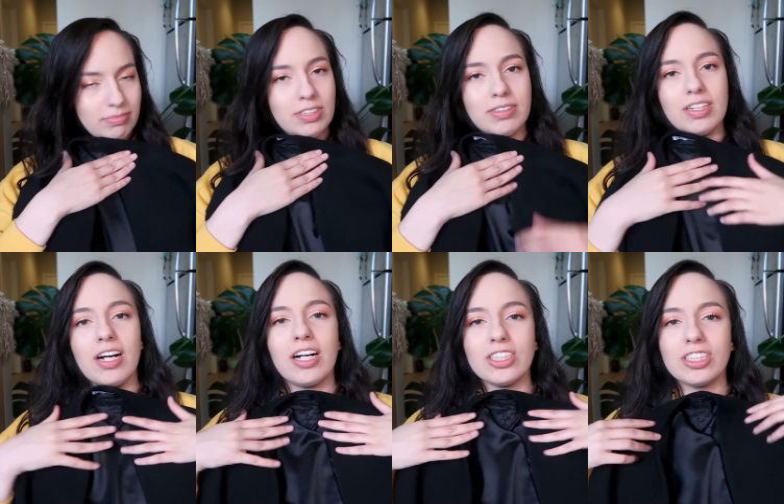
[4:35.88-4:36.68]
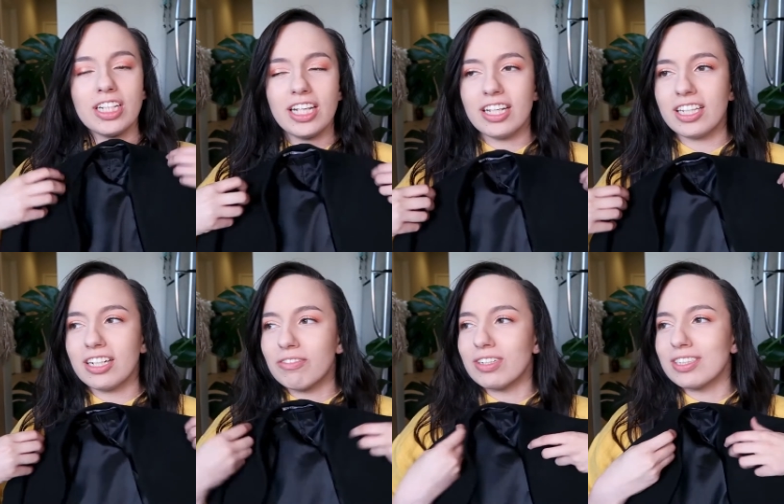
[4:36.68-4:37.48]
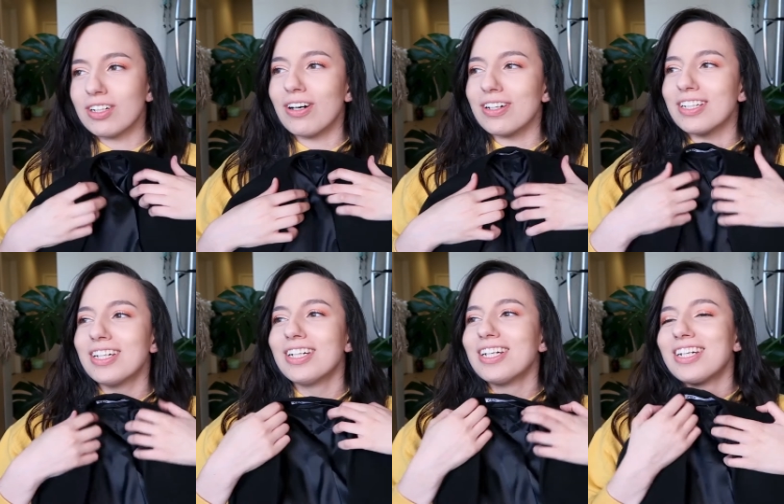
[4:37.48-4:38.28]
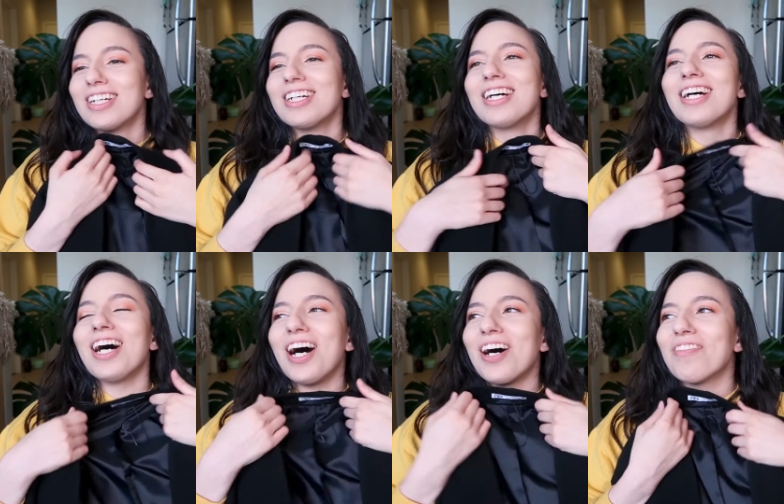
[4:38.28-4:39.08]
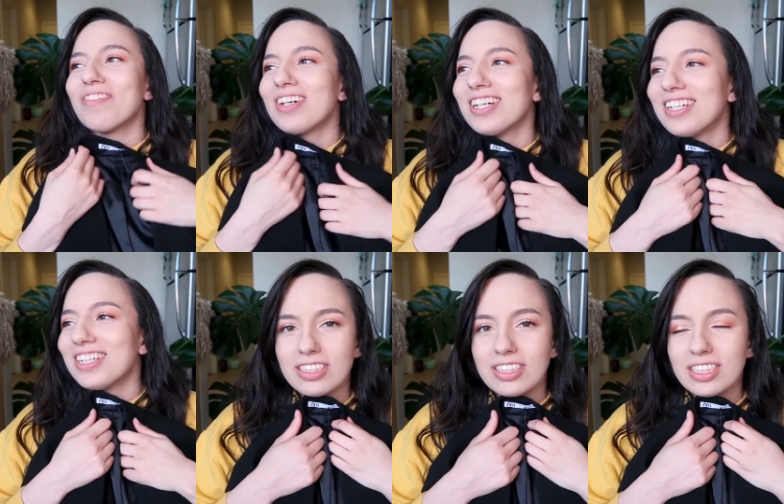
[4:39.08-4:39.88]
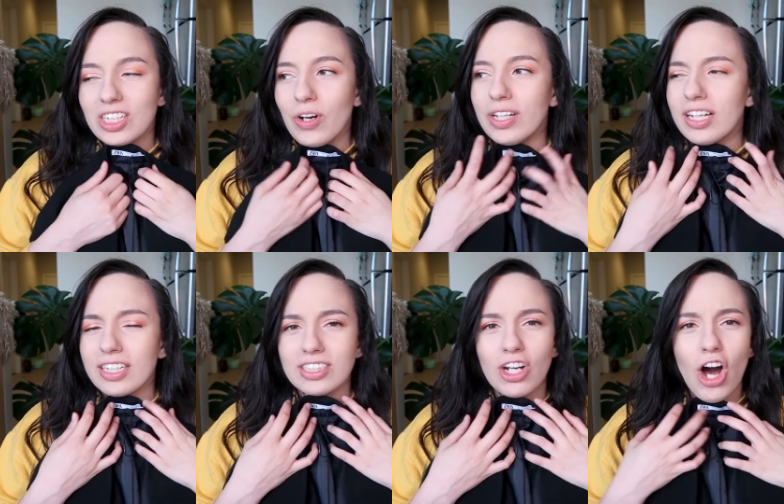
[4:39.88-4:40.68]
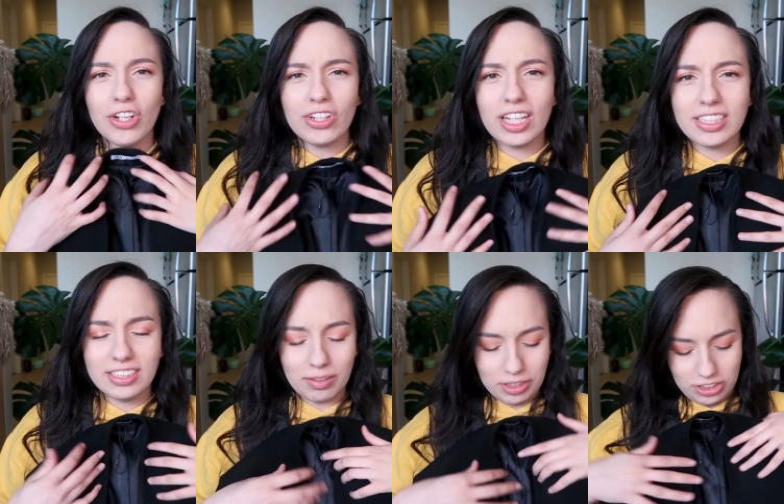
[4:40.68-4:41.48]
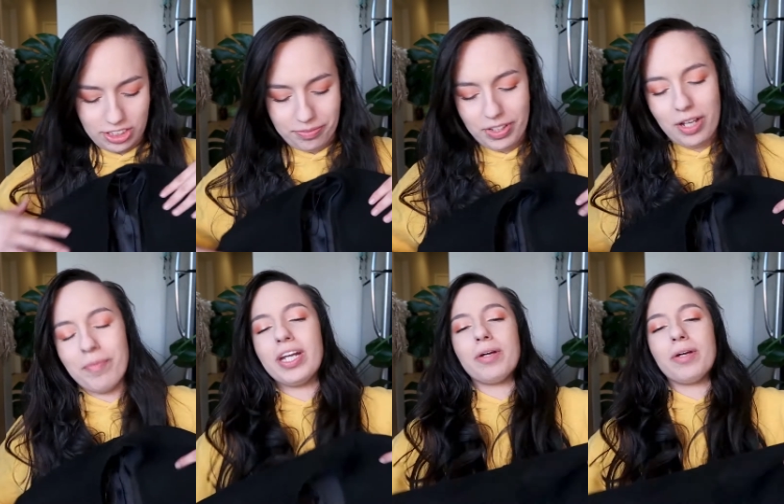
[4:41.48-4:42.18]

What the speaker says: oh gosh, I can't think of what it's called. Oh, I think it's collarless. I'm not sure. But